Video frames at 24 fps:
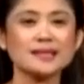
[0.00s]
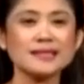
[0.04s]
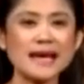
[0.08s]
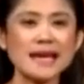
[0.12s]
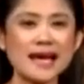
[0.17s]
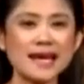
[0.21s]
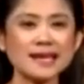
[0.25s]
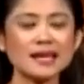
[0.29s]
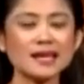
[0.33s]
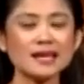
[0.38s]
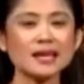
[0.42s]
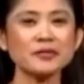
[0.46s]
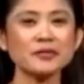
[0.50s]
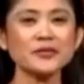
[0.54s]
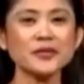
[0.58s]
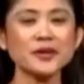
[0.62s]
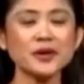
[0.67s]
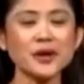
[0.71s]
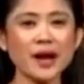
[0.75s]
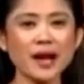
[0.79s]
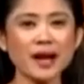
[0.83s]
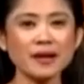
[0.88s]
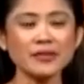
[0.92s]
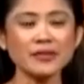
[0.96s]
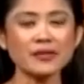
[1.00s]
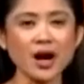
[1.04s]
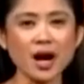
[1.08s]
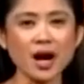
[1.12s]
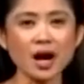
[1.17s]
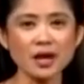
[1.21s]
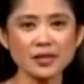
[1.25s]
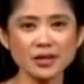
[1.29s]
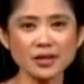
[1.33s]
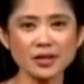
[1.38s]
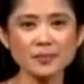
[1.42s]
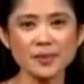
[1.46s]
Danny, if you have
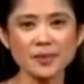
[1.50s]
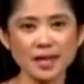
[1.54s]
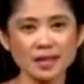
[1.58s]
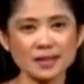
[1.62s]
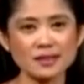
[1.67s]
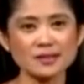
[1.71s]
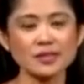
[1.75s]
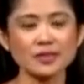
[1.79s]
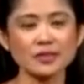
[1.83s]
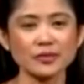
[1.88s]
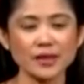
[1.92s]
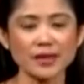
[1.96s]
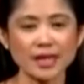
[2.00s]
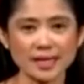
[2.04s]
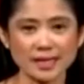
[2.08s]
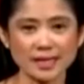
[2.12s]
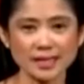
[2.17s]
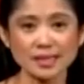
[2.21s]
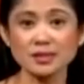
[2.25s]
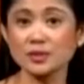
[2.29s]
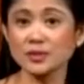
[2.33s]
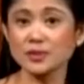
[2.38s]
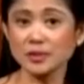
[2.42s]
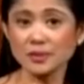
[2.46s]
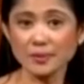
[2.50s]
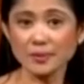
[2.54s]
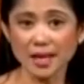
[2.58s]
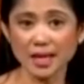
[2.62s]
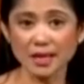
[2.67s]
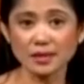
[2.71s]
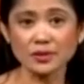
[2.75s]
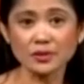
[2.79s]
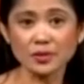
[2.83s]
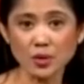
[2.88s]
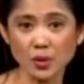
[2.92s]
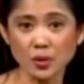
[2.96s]
other means of getting to the
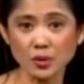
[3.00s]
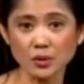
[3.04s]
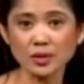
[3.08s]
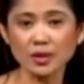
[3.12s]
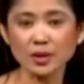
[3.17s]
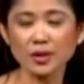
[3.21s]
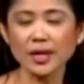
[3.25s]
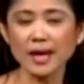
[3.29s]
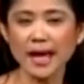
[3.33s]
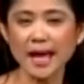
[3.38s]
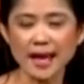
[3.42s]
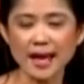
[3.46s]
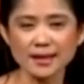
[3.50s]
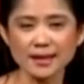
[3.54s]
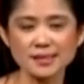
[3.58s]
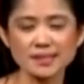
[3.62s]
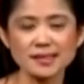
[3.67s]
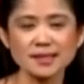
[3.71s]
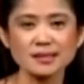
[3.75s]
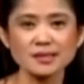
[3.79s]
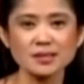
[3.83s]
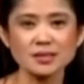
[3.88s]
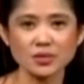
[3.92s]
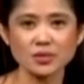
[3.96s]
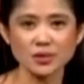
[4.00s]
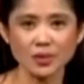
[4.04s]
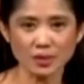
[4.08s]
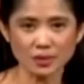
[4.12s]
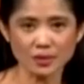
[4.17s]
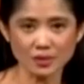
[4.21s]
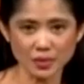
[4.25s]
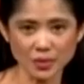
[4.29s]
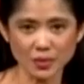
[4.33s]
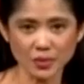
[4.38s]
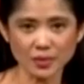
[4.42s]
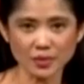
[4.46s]
main road or access to
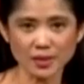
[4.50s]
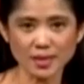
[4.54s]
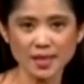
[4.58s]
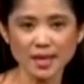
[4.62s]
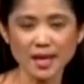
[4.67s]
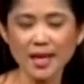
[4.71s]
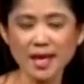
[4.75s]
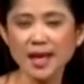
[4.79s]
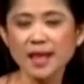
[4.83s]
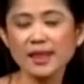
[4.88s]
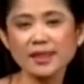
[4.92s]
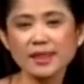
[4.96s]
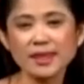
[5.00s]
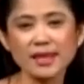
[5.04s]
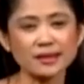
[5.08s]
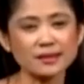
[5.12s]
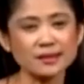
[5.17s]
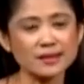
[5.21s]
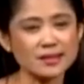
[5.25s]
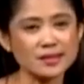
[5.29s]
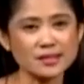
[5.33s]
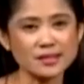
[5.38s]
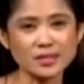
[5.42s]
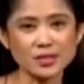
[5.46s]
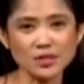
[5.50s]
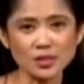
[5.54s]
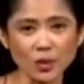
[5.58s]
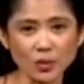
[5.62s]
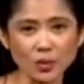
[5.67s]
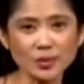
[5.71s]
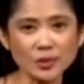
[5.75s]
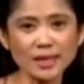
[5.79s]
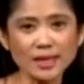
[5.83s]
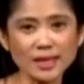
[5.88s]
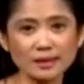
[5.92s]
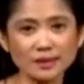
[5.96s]
a road, there is
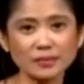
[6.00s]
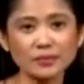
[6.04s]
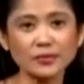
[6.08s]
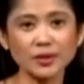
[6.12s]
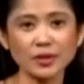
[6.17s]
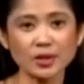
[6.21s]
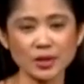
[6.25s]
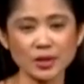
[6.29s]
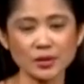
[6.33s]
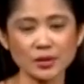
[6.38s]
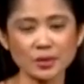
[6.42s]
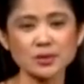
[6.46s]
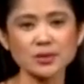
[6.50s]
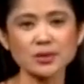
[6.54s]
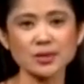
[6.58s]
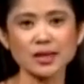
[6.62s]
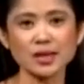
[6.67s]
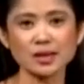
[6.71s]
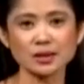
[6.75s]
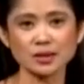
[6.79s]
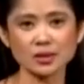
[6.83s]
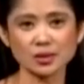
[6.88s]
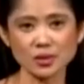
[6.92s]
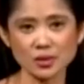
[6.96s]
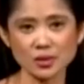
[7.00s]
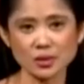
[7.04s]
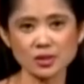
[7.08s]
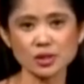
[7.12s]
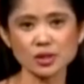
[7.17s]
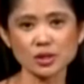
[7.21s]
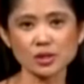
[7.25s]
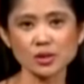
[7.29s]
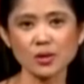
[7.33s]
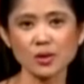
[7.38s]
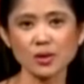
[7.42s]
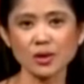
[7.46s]
no need for you to
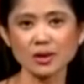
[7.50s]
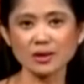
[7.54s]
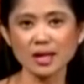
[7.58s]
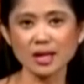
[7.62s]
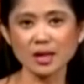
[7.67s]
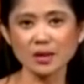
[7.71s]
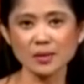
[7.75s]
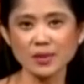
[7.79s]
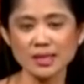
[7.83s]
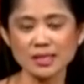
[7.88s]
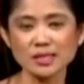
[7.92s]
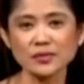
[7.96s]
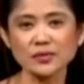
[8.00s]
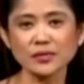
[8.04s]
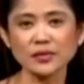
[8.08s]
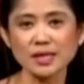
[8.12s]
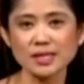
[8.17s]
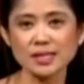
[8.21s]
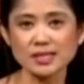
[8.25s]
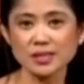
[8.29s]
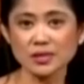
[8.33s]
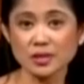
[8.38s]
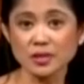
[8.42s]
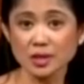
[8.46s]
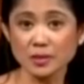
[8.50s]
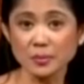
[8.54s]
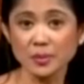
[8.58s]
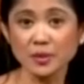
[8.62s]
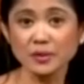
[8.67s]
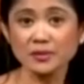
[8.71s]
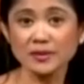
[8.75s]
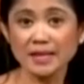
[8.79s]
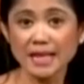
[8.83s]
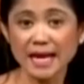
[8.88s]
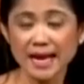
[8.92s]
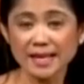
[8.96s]
encroach or request for a
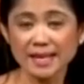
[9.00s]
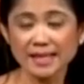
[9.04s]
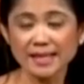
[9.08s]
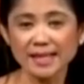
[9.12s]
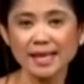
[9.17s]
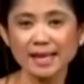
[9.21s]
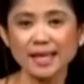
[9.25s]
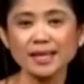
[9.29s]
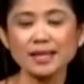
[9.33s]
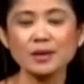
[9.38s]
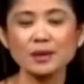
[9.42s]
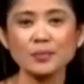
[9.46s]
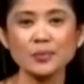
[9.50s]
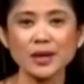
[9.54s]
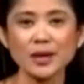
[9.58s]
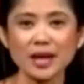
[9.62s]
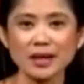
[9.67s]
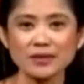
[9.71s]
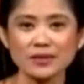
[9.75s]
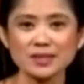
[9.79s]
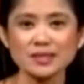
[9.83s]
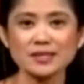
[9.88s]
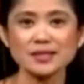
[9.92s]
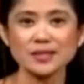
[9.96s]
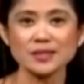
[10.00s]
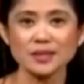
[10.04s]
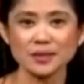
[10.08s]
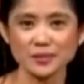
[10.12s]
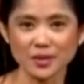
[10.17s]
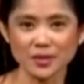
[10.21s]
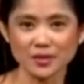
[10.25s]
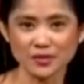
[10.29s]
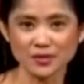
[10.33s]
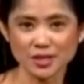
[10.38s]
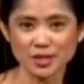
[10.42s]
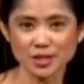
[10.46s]
strip of land in a private
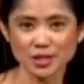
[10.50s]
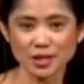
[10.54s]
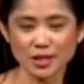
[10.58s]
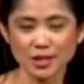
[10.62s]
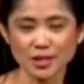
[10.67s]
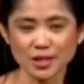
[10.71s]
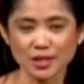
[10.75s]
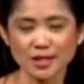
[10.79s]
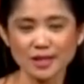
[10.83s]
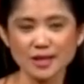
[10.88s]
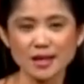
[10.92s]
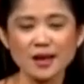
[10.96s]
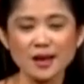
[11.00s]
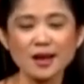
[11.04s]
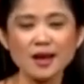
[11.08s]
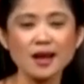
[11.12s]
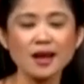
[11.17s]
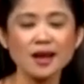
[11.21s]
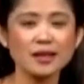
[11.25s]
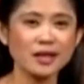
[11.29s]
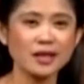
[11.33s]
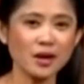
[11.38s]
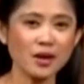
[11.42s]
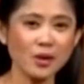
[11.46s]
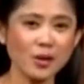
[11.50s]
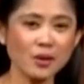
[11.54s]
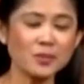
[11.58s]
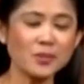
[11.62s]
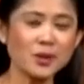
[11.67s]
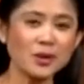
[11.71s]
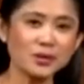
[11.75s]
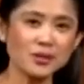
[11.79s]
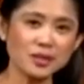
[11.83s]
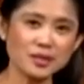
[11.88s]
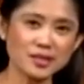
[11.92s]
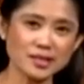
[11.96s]
subdivision. The
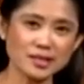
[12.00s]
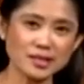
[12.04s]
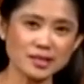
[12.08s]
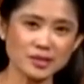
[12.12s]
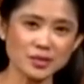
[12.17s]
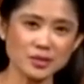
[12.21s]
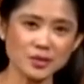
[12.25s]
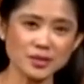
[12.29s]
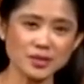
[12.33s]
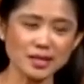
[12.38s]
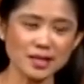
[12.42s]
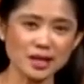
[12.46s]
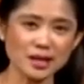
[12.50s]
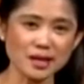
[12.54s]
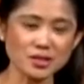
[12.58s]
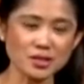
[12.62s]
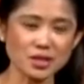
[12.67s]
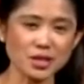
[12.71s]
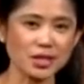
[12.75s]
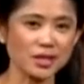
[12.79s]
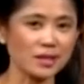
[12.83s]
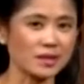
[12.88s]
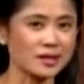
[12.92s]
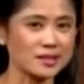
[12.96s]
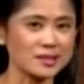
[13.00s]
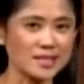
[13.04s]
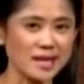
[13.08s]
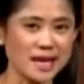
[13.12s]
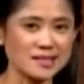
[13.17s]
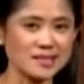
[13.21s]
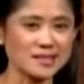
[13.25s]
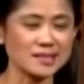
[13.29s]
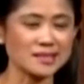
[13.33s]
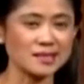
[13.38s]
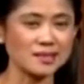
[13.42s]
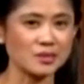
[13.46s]
Homeowners Association are
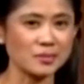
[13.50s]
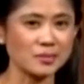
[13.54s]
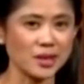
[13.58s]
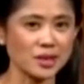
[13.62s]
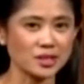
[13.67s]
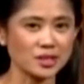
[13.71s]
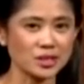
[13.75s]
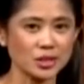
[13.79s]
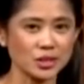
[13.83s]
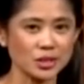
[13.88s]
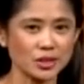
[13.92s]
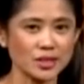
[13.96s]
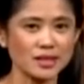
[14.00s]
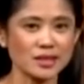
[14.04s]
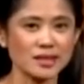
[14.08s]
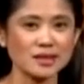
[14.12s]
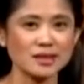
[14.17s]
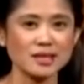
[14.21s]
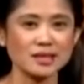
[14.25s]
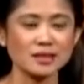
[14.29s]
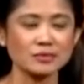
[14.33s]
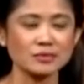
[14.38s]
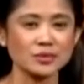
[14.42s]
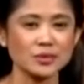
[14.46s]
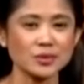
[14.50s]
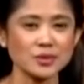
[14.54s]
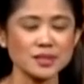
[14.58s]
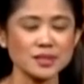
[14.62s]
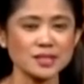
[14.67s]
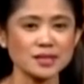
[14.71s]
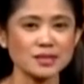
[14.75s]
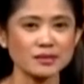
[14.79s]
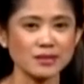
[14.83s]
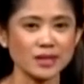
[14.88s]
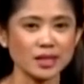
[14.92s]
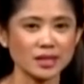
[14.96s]
tasked to make sure that their
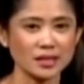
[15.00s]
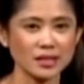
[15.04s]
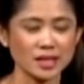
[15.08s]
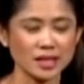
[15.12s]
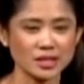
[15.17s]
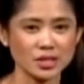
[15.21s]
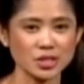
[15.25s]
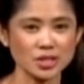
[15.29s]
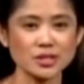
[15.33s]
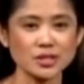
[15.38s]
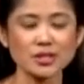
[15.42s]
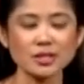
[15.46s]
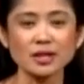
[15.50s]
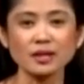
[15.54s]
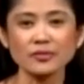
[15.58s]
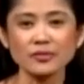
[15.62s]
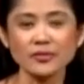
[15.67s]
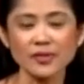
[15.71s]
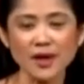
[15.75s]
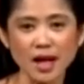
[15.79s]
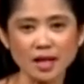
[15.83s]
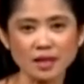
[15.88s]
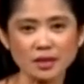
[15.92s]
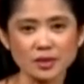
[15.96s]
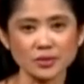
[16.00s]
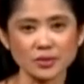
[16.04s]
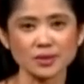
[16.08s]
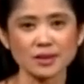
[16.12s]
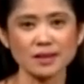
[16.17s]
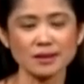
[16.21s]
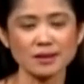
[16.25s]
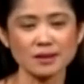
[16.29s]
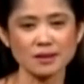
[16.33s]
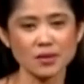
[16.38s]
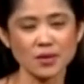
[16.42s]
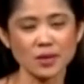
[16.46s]
rules and regulations are
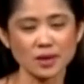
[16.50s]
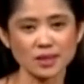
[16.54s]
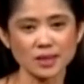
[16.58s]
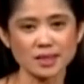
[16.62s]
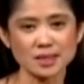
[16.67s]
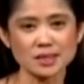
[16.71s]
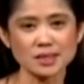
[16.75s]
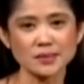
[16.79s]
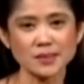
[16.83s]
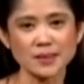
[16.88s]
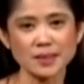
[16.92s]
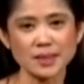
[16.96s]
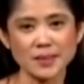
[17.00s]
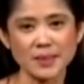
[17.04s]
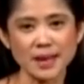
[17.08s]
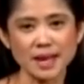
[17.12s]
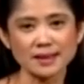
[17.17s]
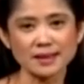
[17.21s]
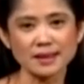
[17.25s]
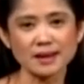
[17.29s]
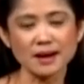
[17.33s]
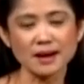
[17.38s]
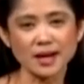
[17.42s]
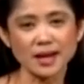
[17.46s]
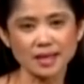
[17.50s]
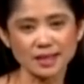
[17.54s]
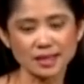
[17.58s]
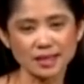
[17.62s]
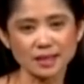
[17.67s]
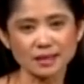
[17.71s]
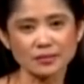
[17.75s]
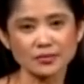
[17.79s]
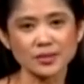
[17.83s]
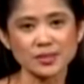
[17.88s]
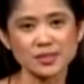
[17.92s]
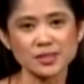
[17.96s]
followed in accordance with the Magna
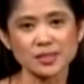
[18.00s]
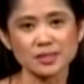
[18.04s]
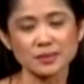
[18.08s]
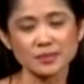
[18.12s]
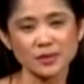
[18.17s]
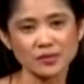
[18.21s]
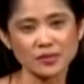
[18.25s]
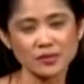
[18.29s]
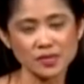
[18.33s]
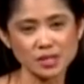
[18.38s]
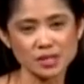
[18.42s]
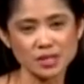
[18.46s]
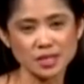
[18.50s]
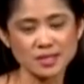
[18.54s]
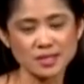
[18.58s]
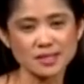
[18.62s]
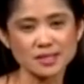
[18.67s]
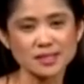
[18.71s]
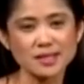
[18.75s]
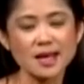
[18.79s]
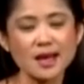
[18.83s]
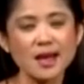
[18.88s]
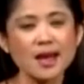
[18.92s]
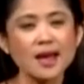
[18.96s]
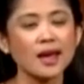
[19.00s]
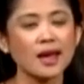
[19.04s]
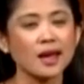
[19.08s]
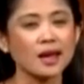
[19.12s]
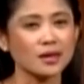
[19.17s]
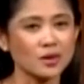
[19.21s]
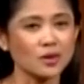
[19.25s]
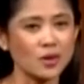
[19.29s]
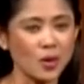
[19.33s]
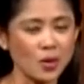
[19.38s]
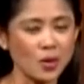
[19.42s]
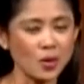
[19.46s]
Carta for subdivisions
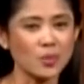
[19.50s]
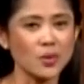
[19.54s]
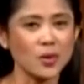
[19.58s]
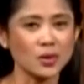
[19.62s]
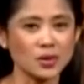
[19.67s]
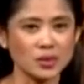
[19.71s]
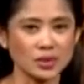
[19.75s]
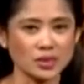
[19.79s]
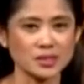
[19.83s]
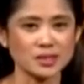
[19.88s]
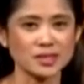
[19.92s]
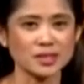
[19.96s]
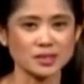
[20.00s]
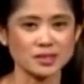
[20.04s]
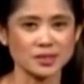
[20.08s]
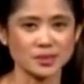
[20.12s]
and homeowners